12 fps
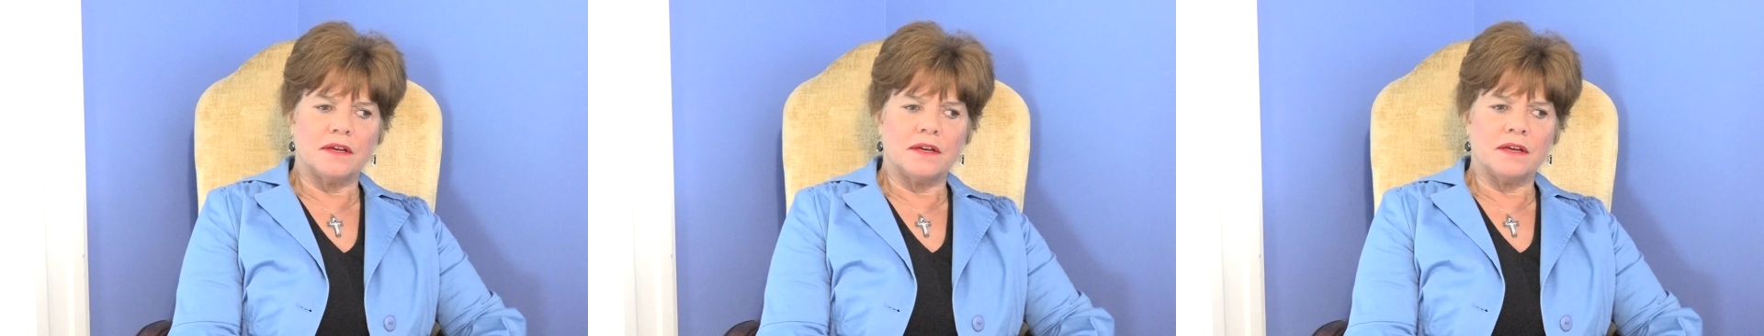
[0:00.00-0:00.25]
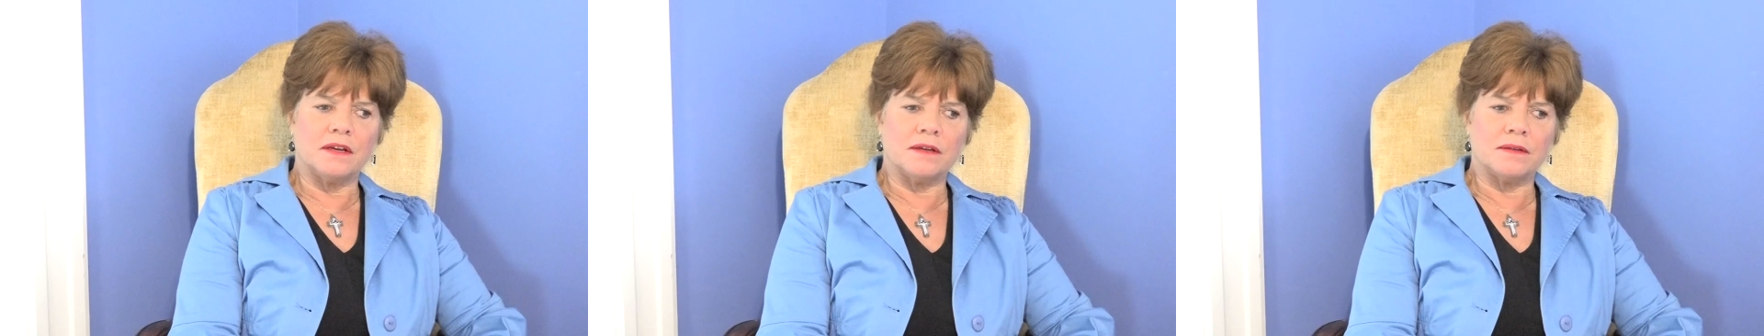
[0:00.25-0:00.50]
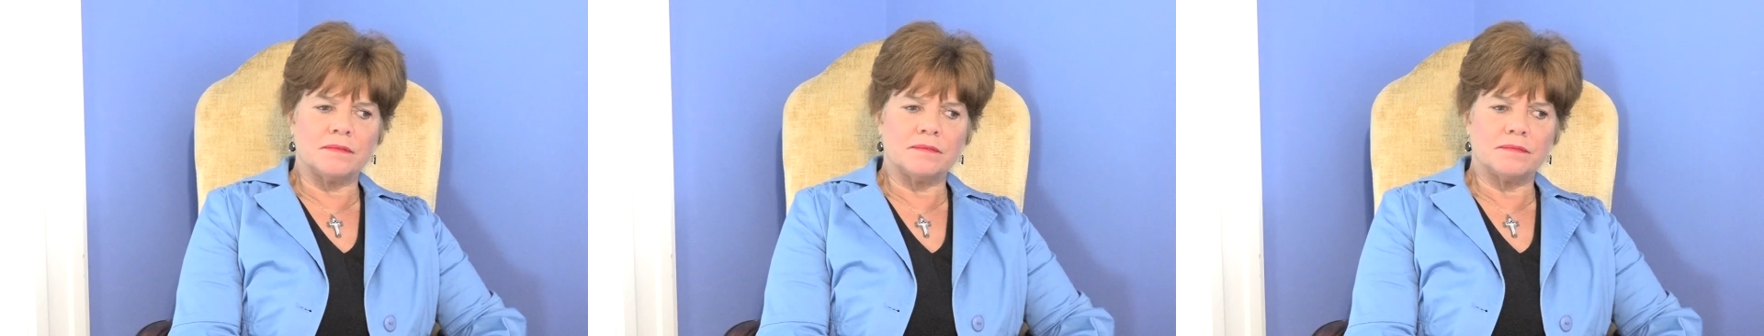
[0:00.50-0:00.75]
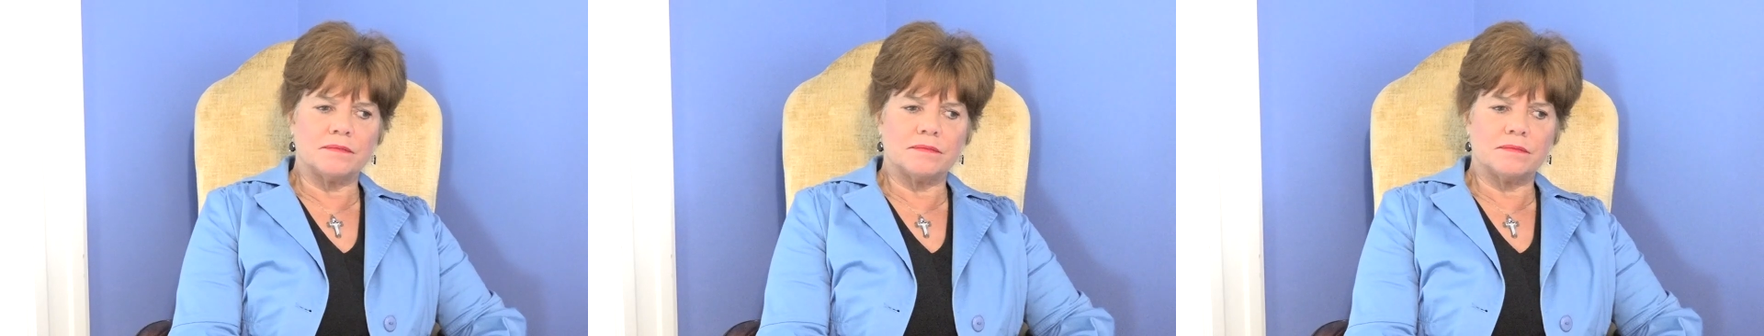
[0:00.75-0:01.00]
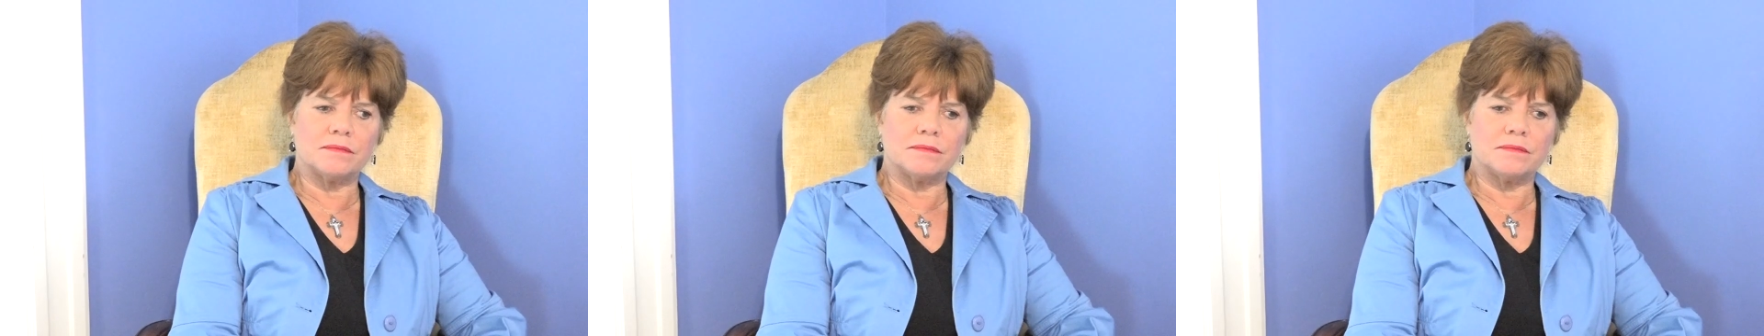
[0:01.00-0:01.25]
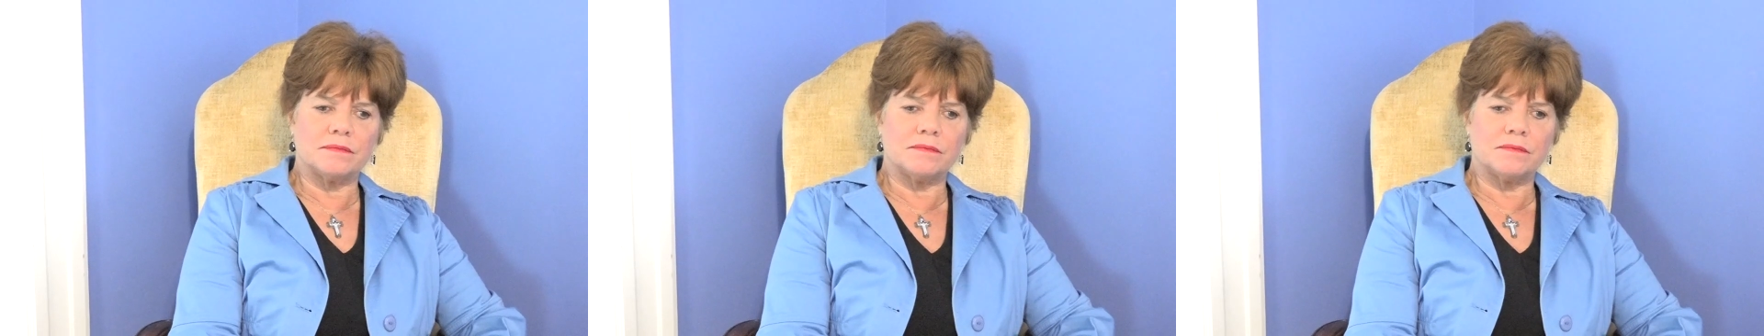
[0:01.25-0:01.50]
um,
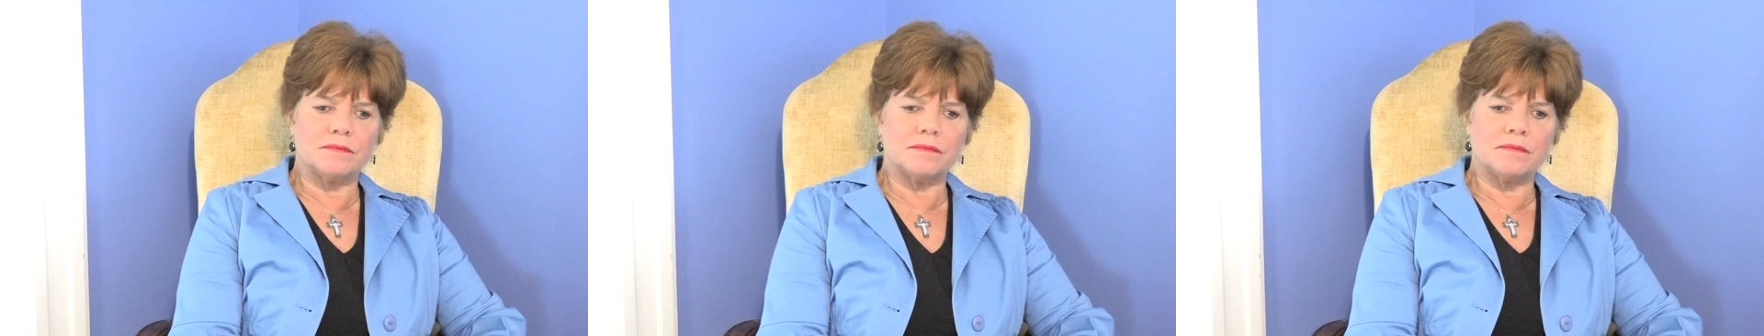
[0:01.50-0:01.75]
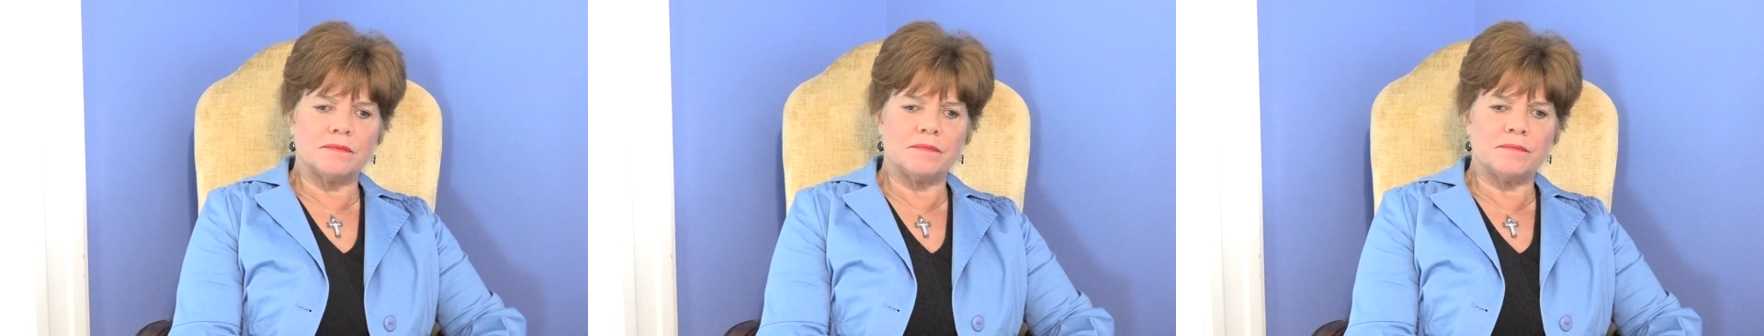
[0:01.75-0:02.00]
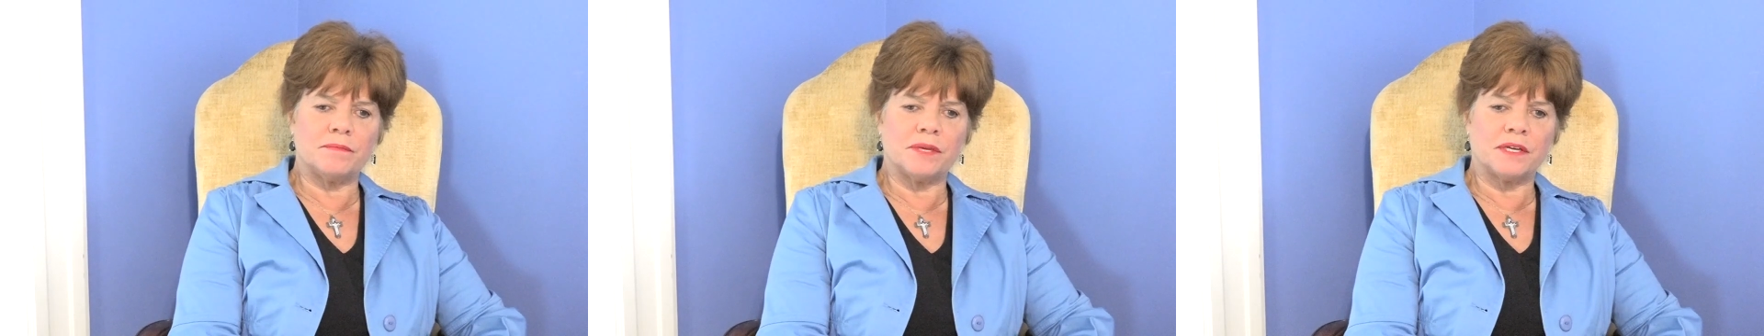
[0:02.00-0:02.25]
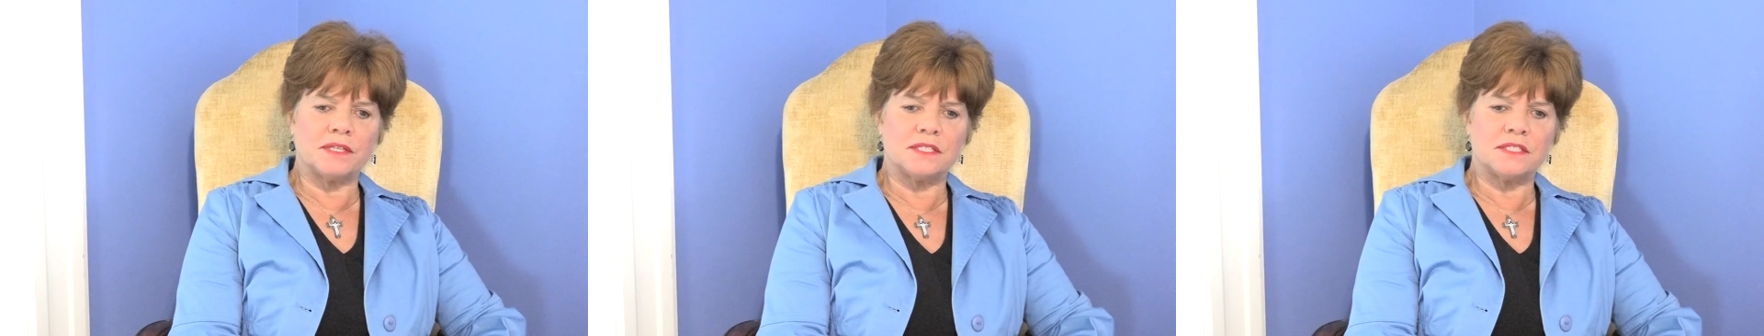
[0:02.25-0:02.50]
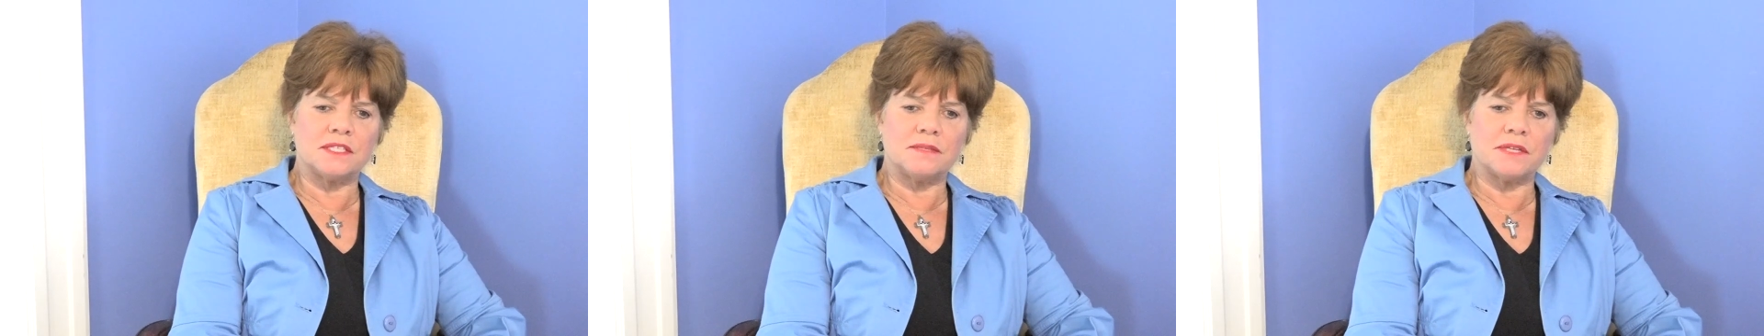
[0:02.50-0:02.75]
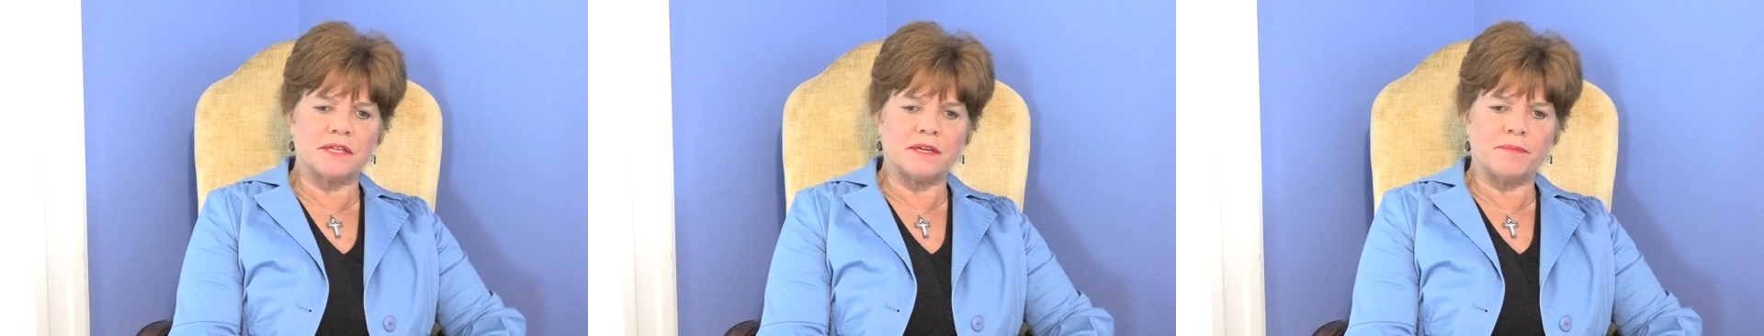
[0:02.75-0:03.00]
because it seems
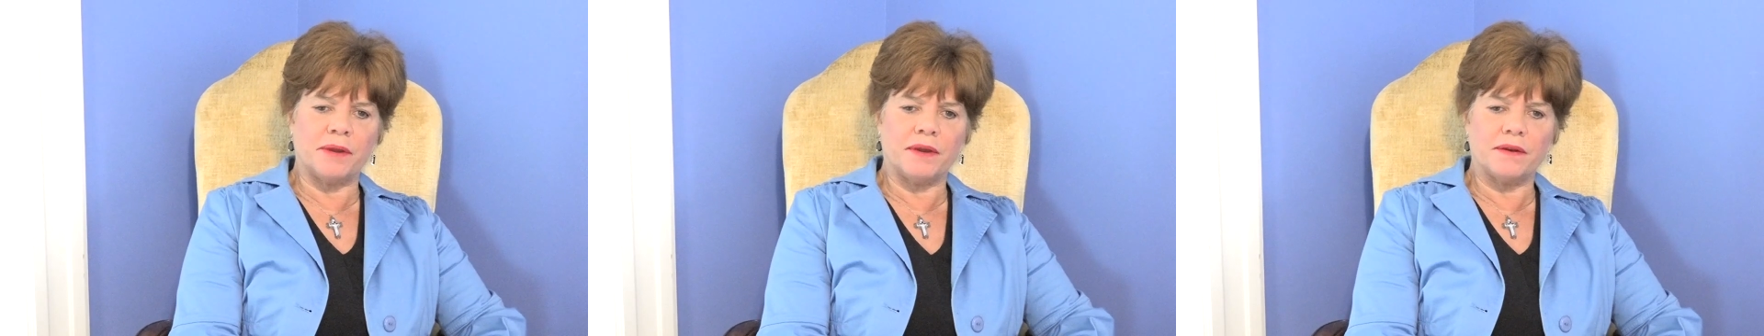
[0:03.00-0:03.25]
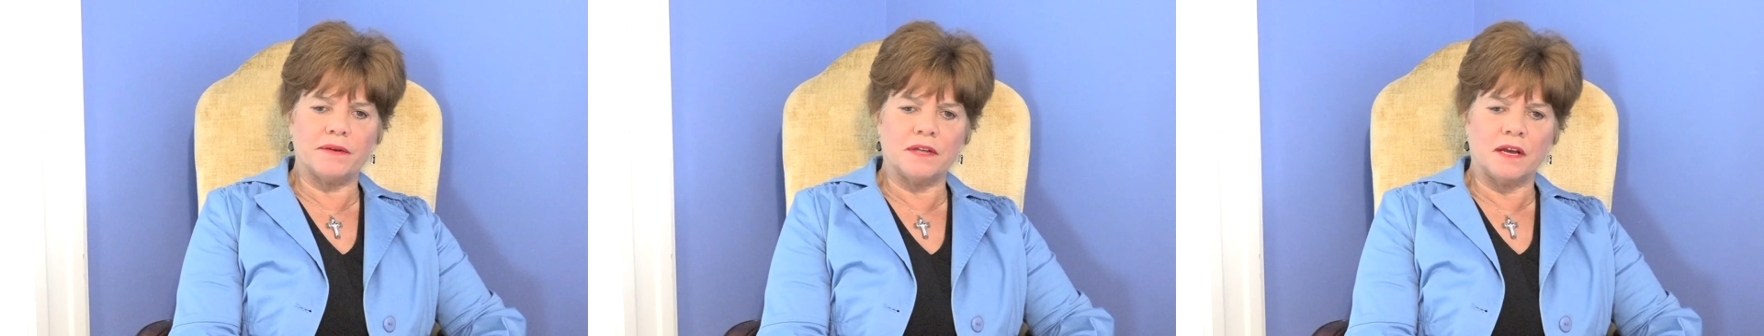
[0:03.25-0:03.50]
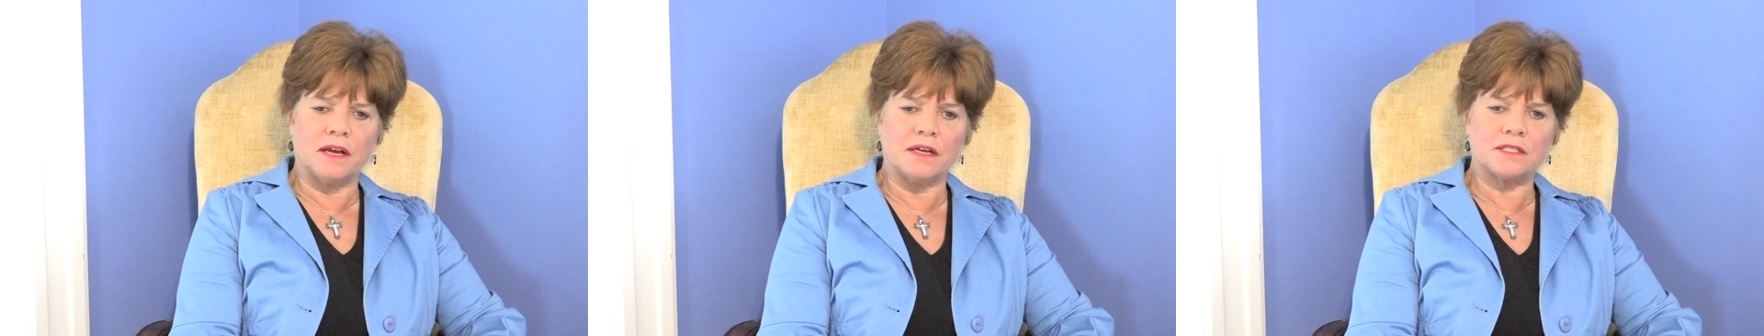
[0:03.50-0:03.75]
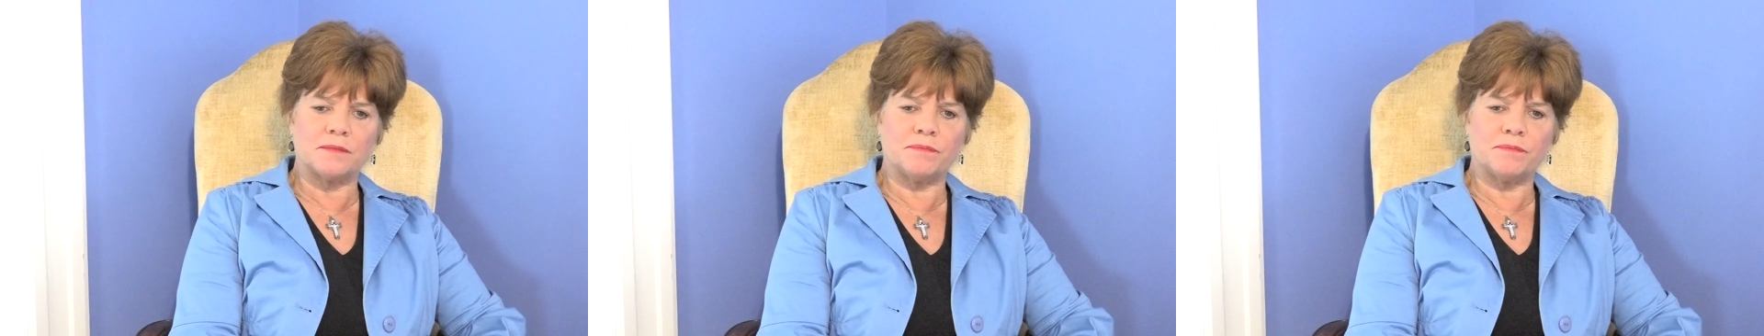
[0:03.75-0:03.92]
like a paradox,